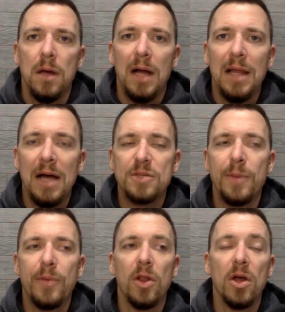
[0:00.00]
allows
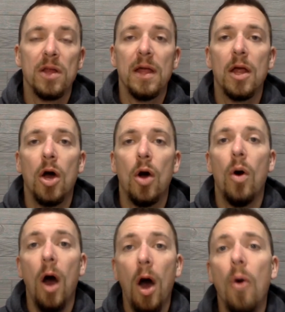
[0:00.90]
people to look at that and
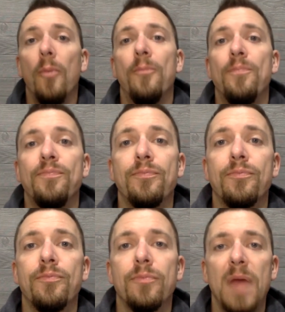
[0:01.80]
go, oh,
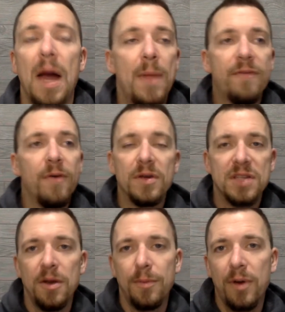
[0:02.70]
I'm not focused
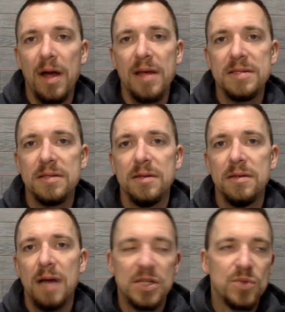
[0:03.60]
on your price.
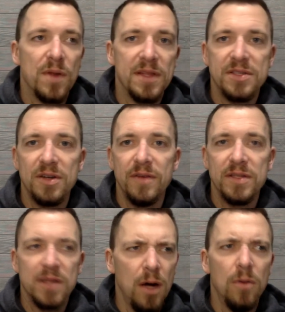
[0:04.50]
I just want that
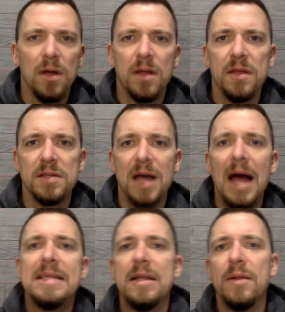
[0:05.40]
service. Oh, look at this.
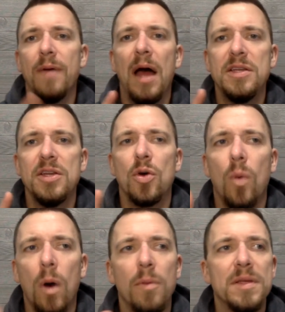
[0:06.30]
I did a, I did a
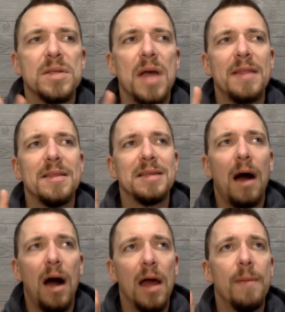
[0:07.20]
quote. This at the
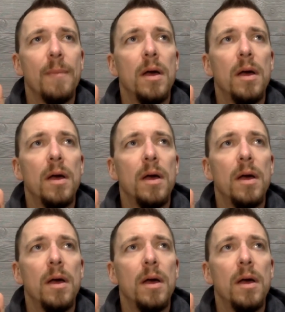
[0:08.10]
time,